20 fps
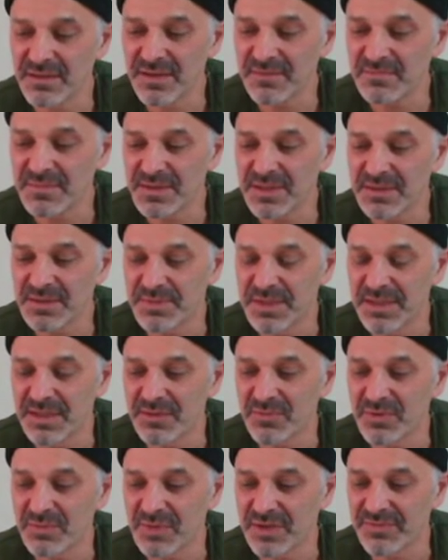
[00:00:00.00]
I've been
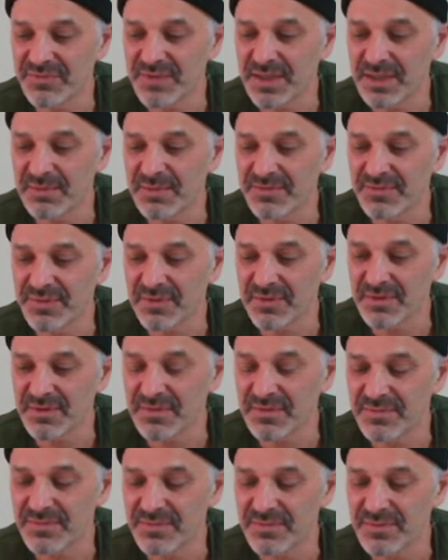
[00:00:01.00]
speaking with my family
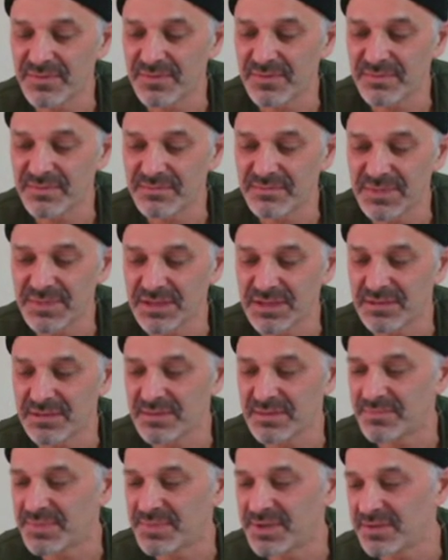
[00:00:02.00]
for
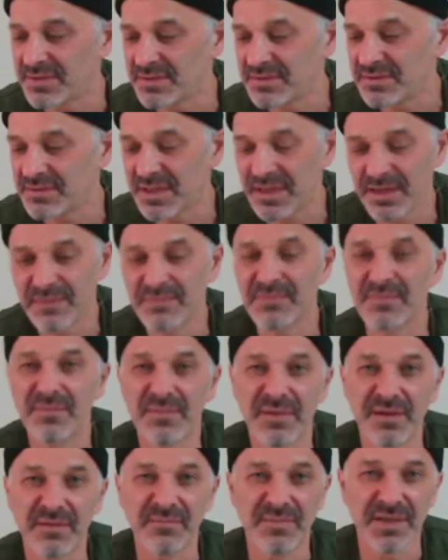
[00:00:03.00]
the period of time
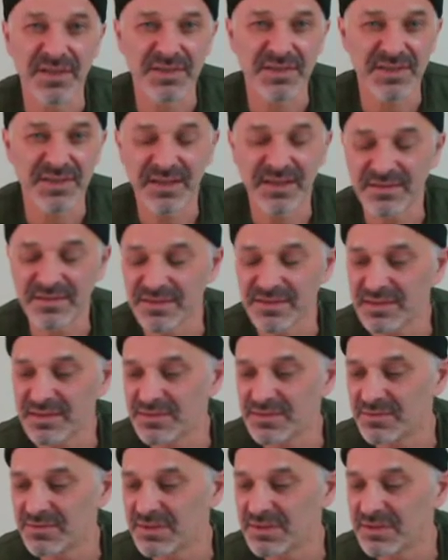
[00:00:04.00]
I've been in China these
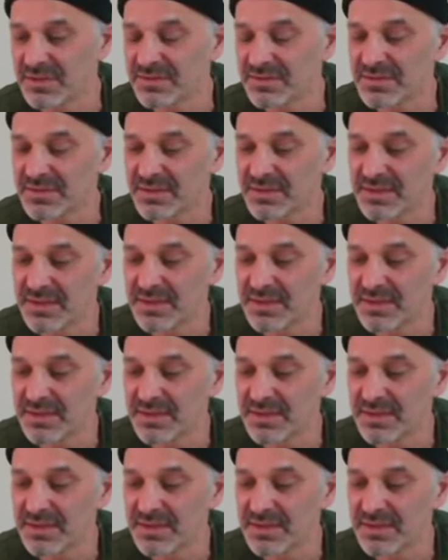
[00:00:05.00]
last 2 years,